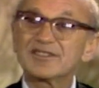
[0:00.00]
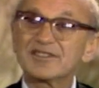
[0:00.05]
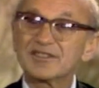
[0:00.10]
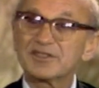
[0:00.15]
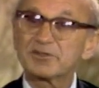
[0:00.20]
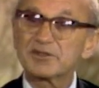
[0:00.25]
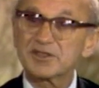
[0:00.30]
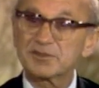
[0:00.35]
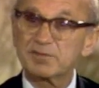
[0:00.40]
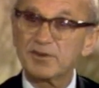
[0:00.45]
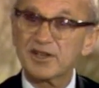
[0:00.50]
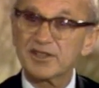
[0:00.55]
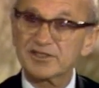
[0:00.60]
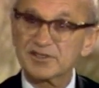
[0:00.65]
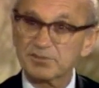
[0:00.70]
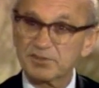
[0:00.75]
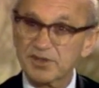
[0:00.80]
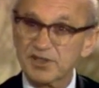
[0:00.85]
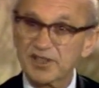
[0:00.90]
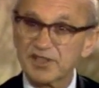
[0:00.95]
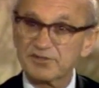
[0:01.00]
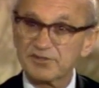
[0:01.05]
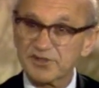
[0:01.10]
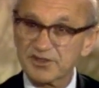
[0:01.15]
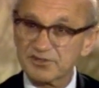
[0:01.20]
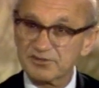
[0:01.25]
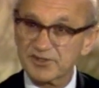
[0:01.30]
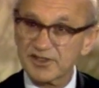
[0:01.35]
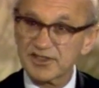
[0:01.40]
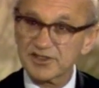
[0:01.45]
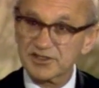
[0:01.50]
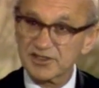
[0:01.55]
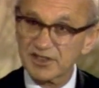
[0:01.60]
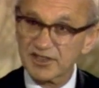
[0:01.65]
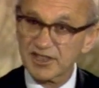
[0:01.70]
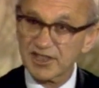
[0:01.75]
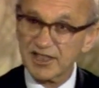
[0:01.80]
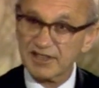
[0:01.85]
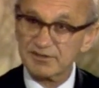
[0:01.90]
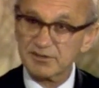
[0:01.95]
the responsibility for inflation to
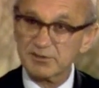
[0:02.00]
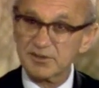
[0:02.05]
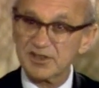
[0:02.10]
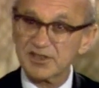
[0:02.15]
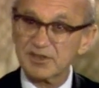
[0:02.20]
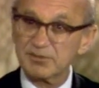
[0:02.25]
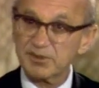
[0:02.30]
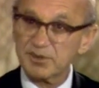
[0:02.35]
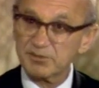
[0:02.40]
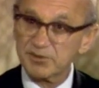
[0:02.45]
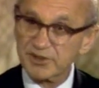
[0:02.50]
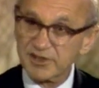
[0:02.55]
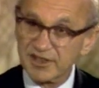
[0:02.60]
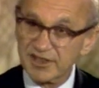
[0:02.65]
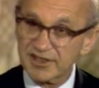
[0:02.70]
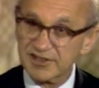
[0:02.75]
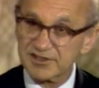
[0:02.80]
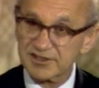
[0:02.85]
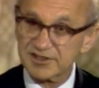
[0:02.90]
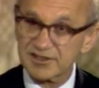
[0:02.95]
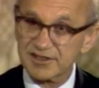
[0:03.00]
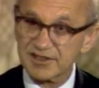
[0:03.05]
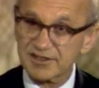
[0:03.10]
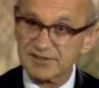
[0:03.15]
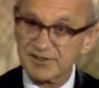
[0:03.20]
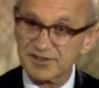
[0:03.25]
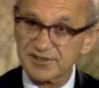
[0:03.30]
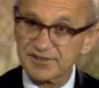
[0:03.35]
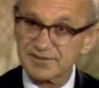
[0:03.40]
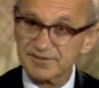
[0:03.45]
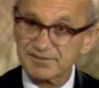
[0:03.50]
government and to be more conscious of it.